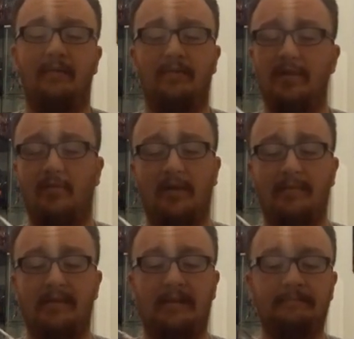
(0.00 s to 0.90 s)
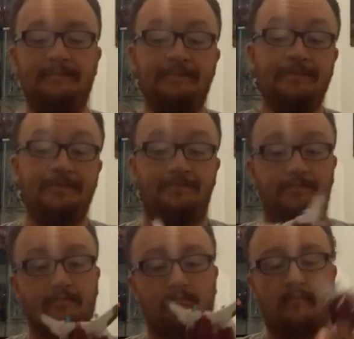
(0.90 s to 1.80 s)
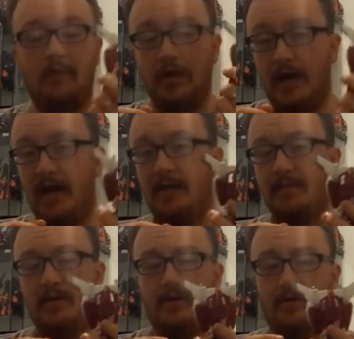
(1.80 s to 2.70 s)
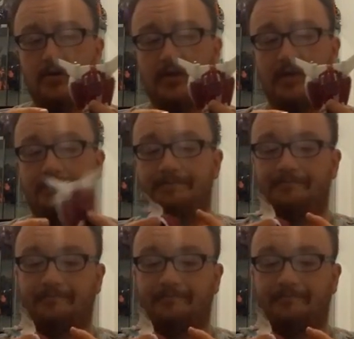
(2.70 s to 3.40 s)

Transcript: but we'll not worry about that. Animated Arcee.